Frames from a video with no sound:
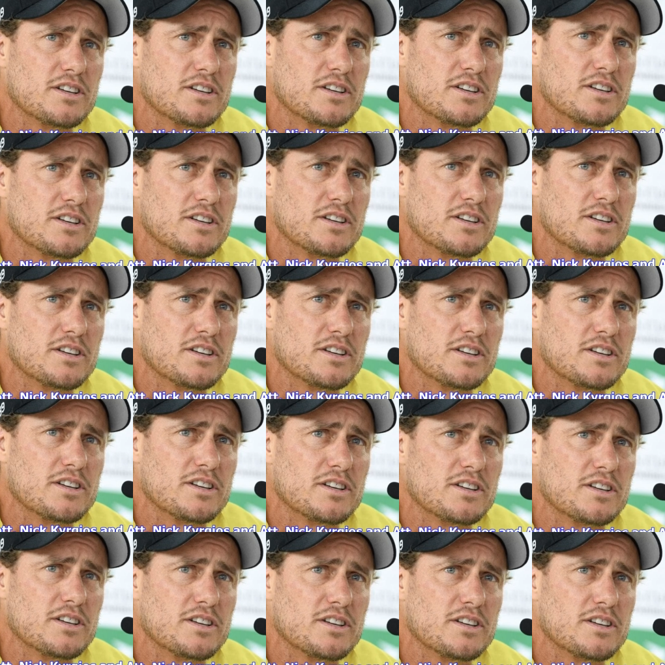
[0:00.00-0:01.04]

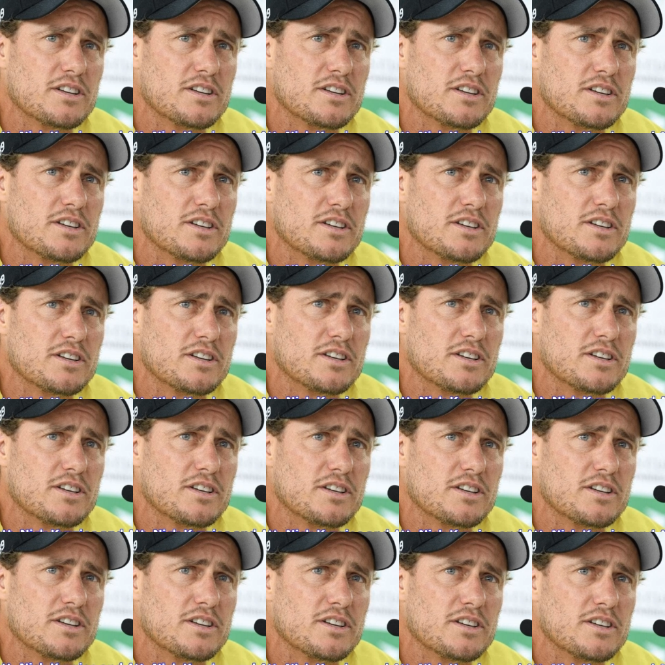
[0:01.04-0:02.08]

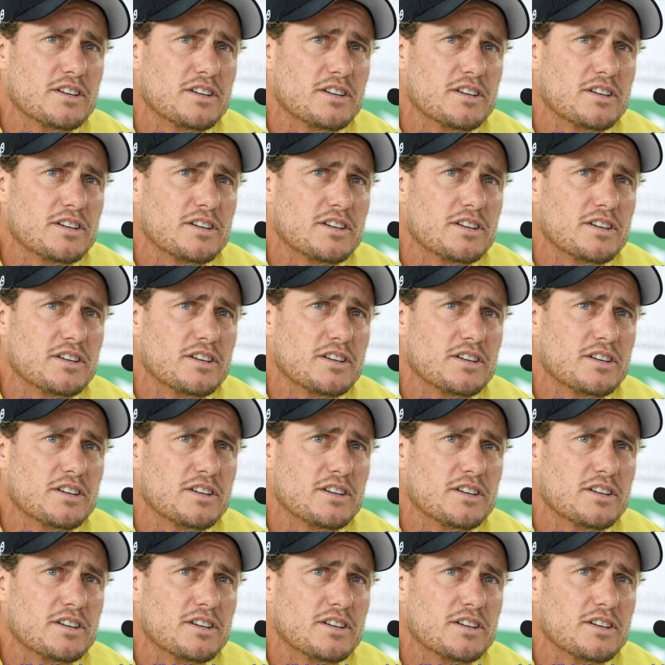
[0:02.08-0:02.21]
(silence)